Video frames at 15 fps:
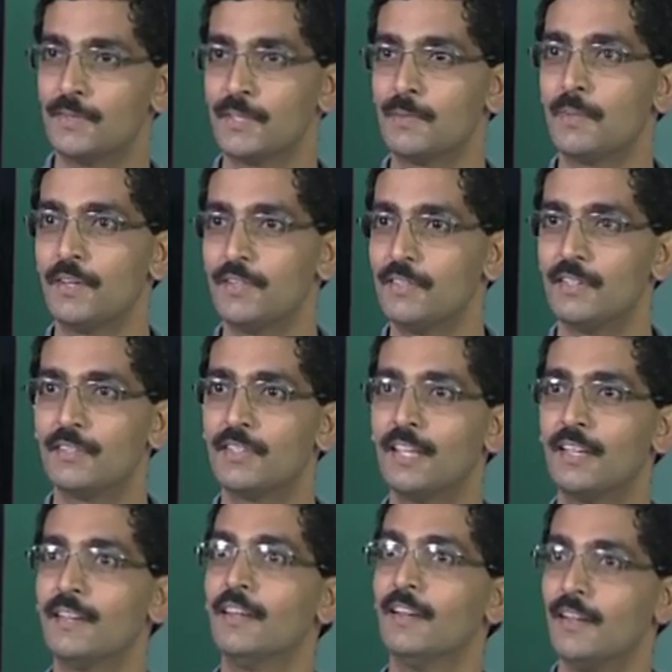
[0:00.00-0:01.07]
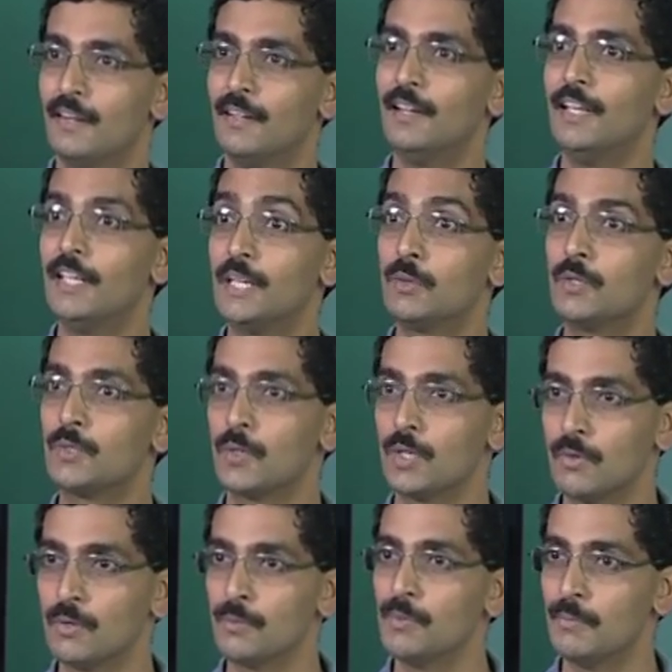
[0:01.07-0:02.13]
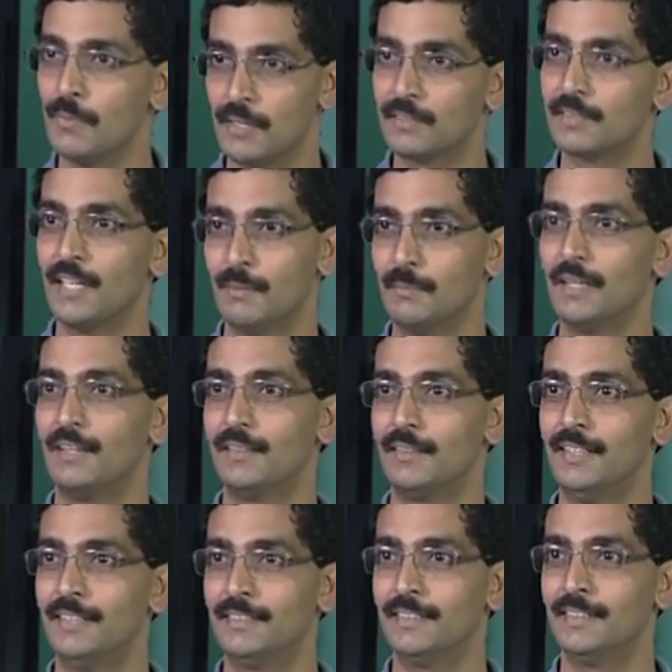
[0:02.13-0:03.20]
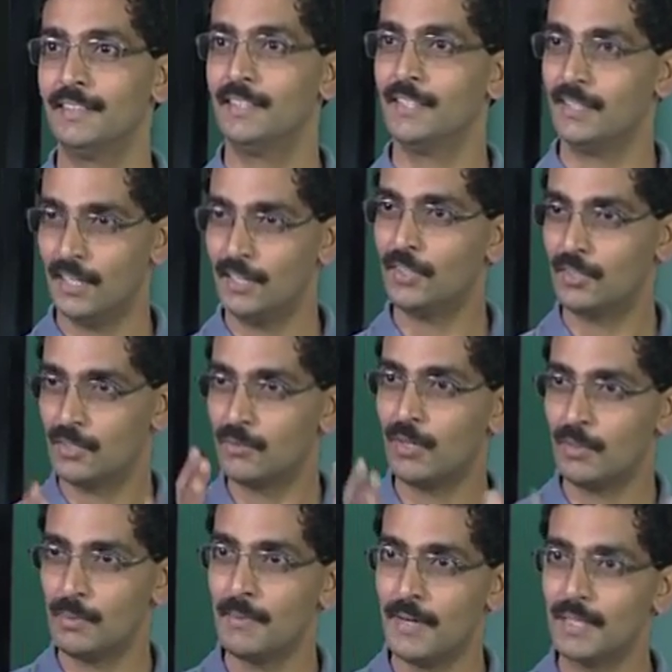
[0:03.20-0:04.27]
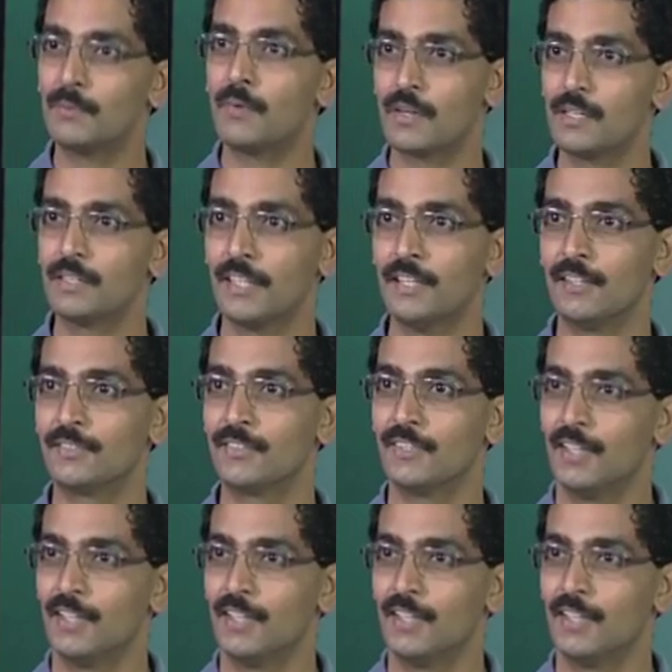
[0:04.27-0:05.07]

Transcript: rate process and say delay equals 1 over mu minus lambda, right? That is what my math model tells.